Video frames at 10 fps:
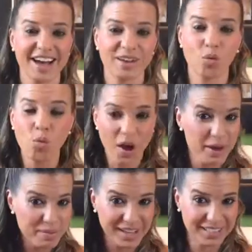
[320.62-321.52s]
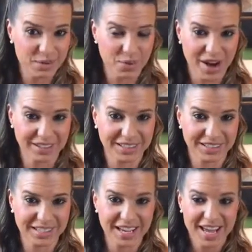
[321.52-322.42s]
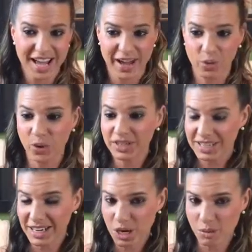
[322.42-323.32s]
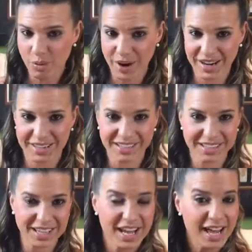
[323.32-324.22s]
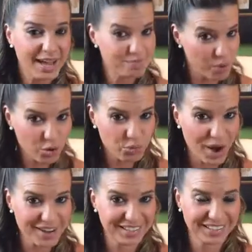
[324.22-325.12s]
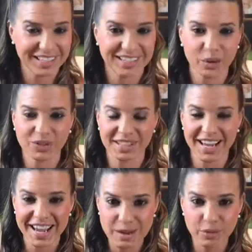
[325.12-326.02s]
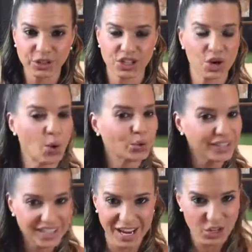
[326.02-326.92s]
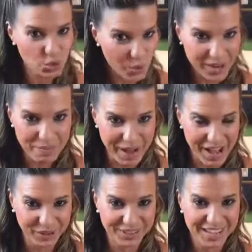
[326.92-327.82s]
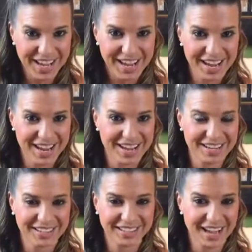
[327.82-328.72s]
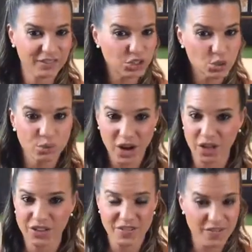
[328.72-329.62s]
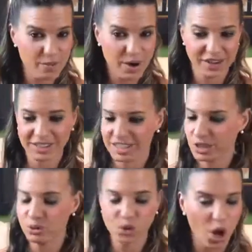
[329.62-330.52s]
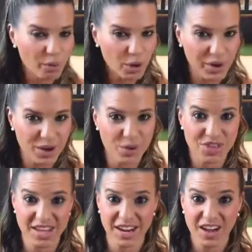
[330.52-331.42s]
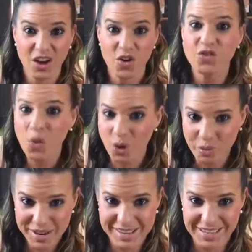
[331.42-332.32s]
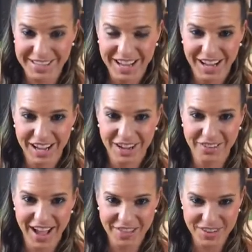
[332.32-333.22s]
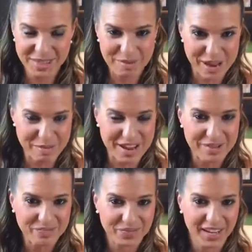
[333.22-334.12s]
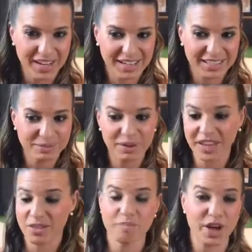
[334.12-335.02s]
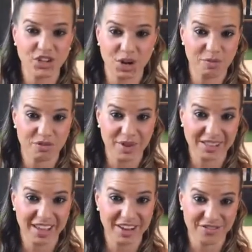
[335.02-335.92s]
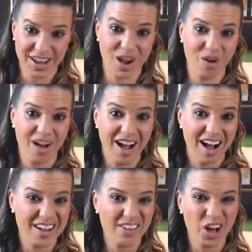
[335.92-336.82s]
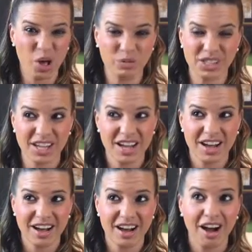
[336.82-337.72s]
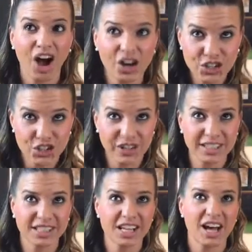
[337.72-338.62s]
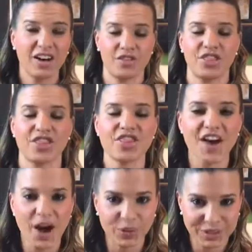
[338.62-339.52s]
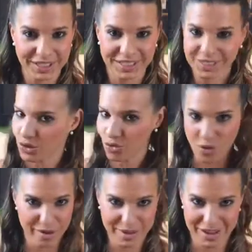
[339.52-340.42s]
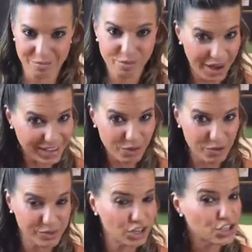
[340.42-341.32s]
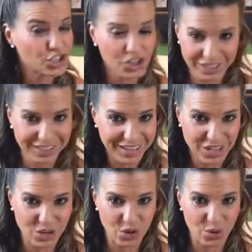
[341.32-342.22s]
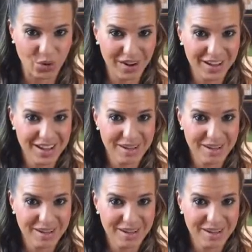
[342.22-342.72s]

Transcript: had one amazing pregnancy and one terrible pregnancy, and both pregnancies I was able to only gain 20 pounds and have a super healthy and fit pregnancy, lose all my weight within 4 weeks of having the baby and being in the best shape of my life now. I've helped hundreds of thousands of women, pregnant women just like you,